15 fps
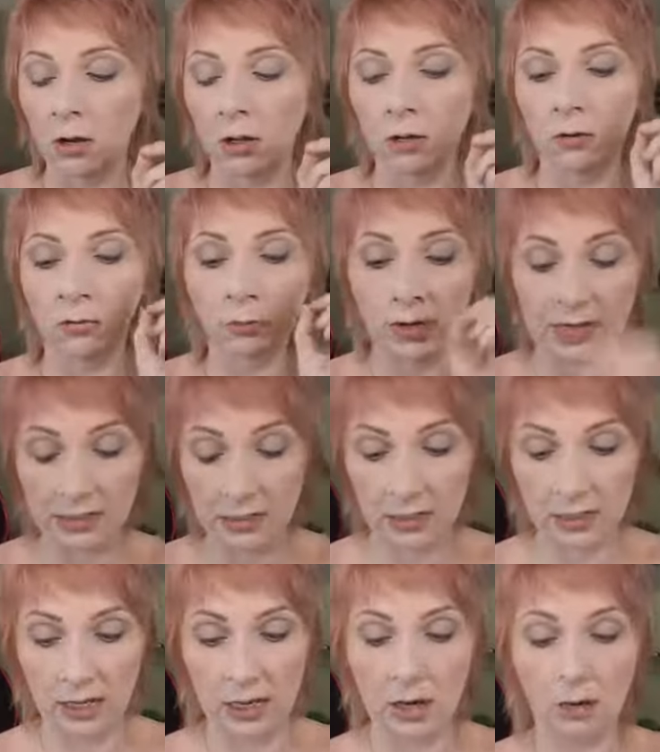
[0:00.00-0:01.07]

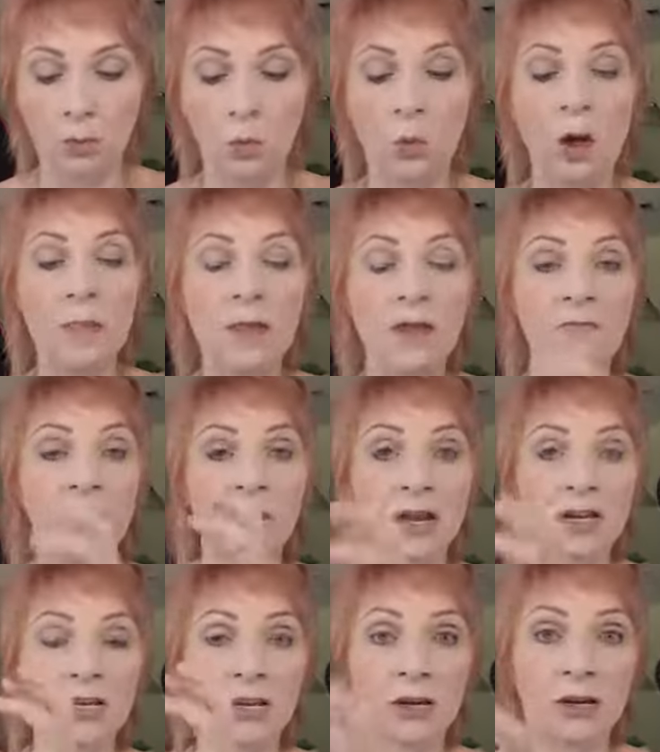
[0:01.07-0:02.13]
recently, what they've
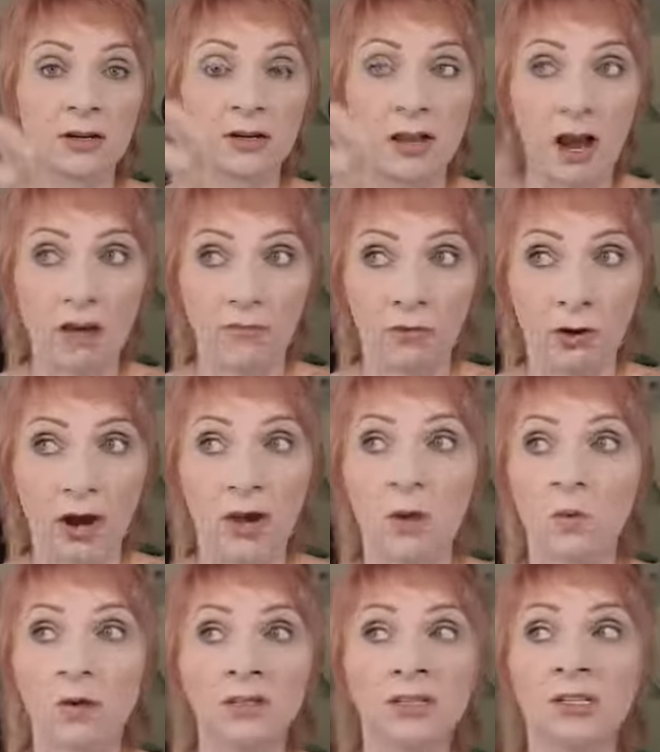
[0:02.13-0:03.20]
begun to uncover, and it
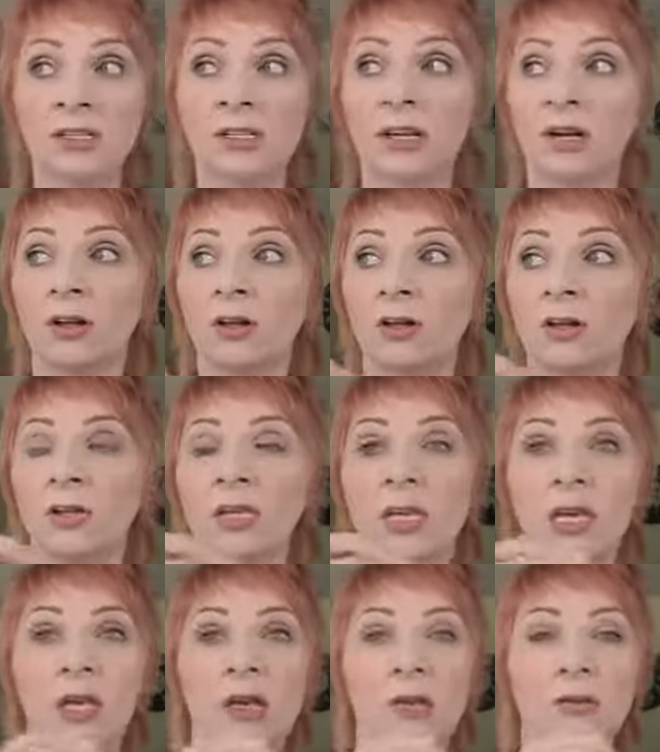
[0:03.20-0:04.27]
wasn't until
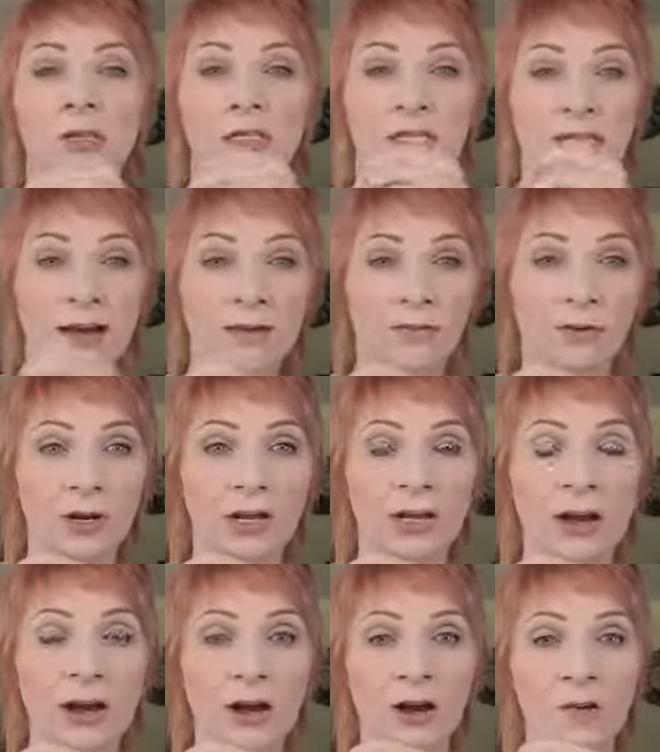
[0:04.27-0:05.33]
the
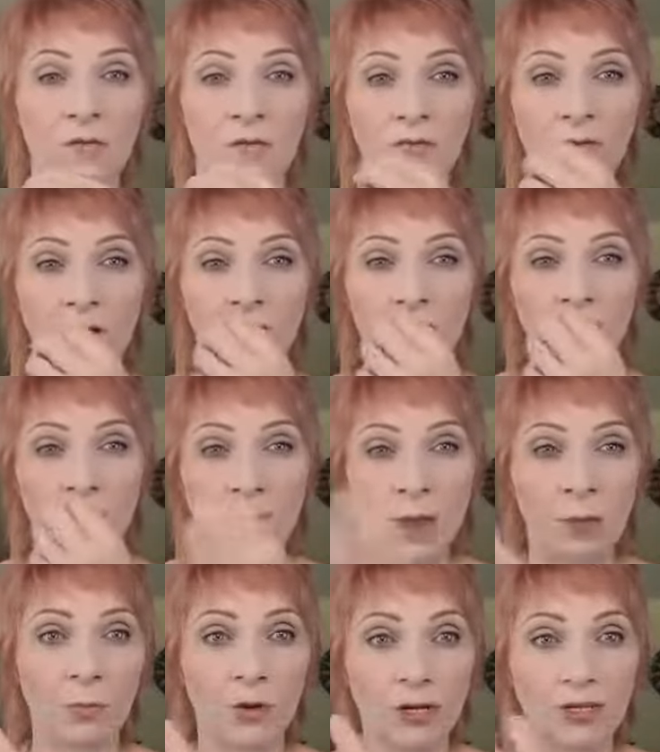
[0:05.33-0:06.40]
discovery of
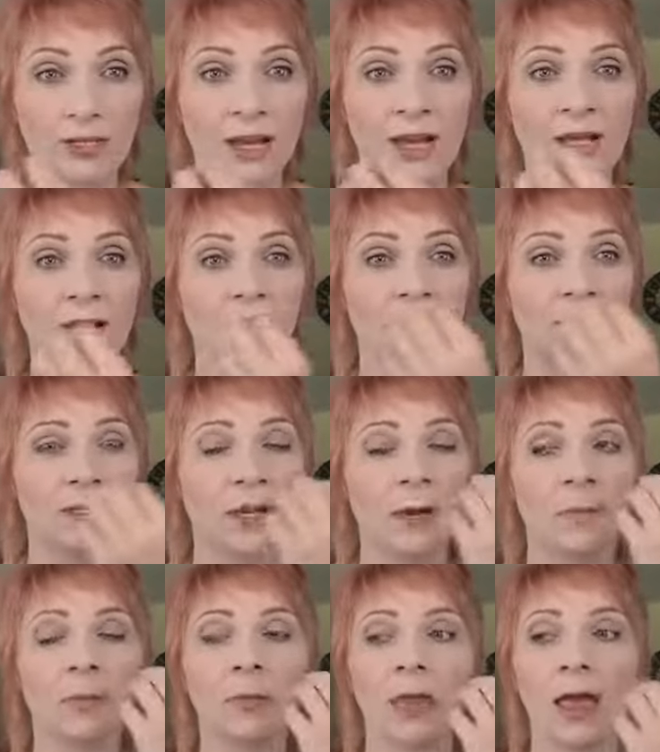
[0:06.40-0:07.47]
memory cells
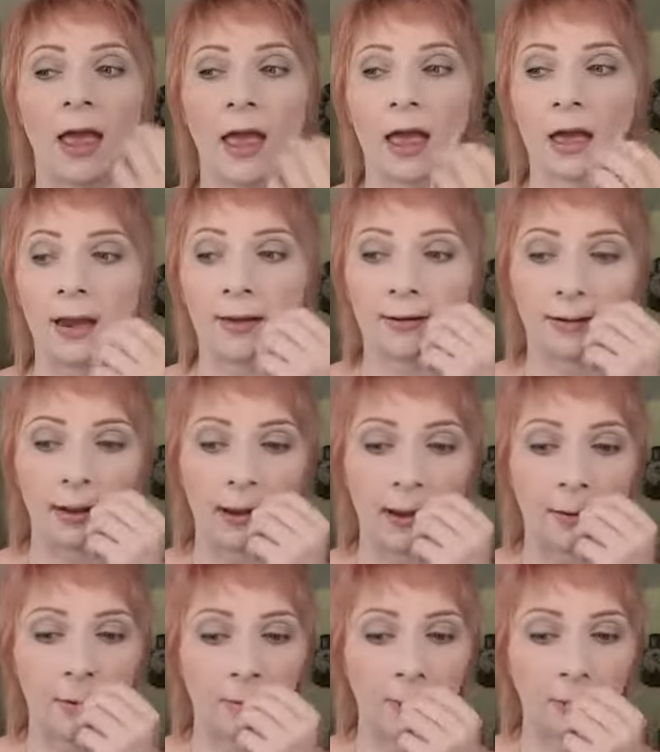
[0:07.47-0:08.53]
and
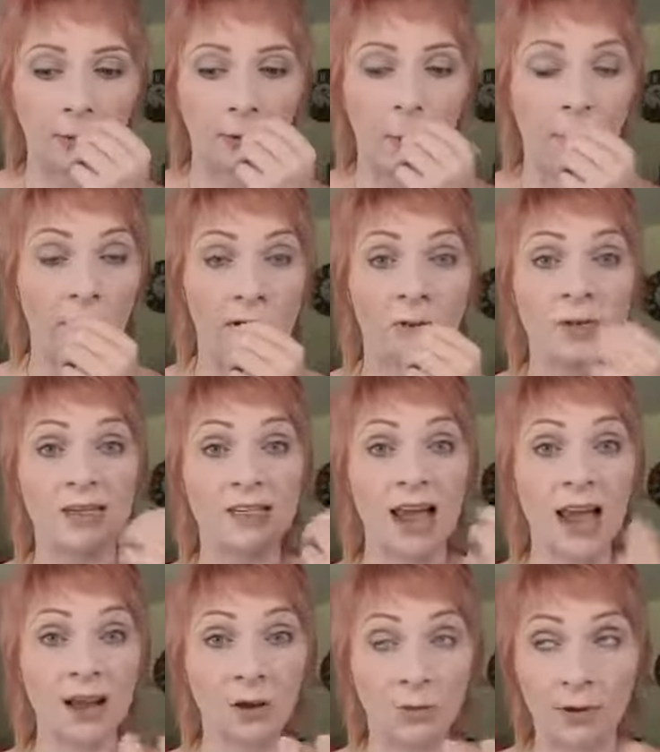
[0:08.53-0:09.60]
quantum
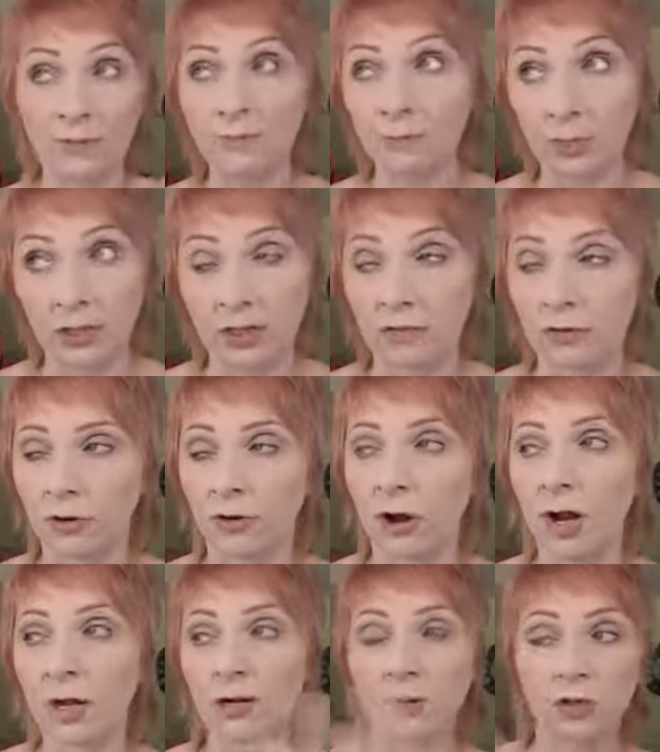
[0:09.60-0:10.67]
entanglement, believe it or
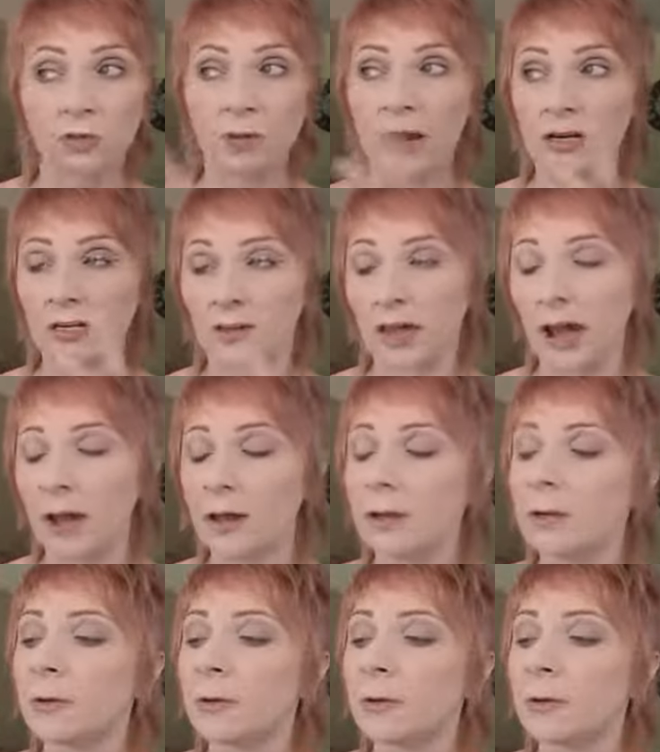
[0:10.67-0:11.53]
not, goes back to that